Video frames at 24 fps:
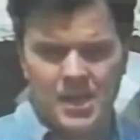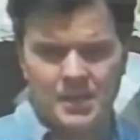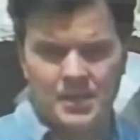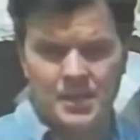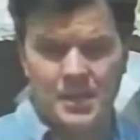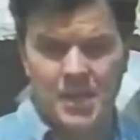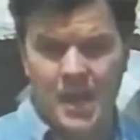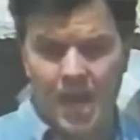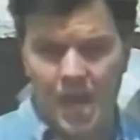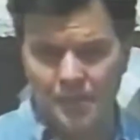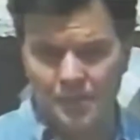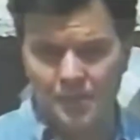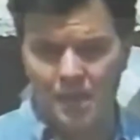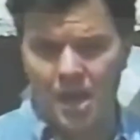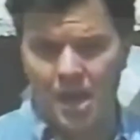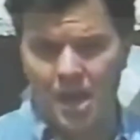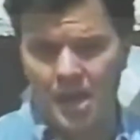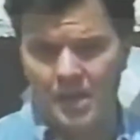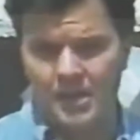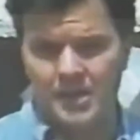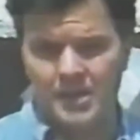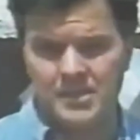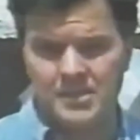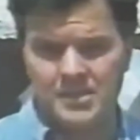then other
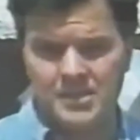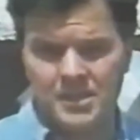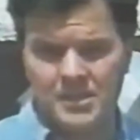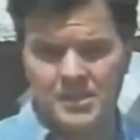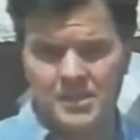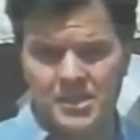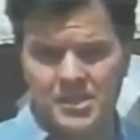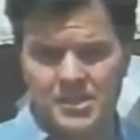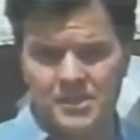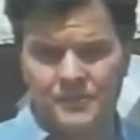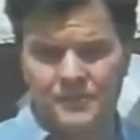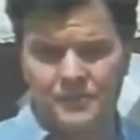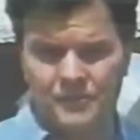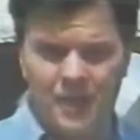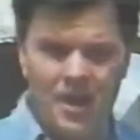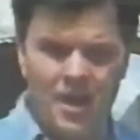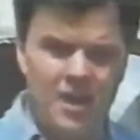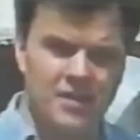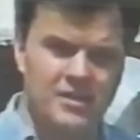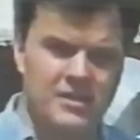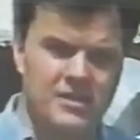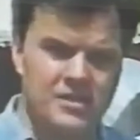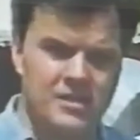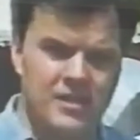islands in this
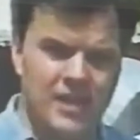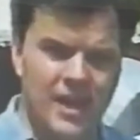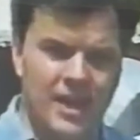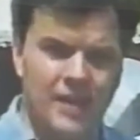vast